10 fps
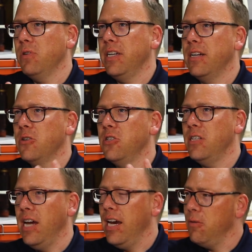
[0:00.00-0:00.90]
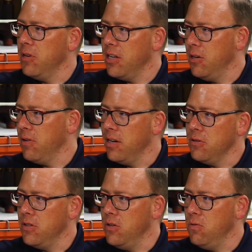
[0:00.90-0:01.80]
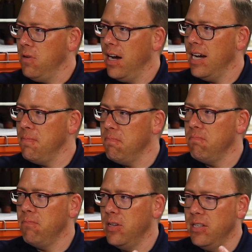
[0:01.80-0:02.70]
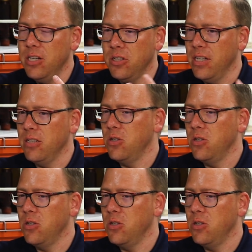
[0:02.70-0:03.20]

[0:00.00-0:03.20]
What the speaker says: really understand what curators do. I'm essentially a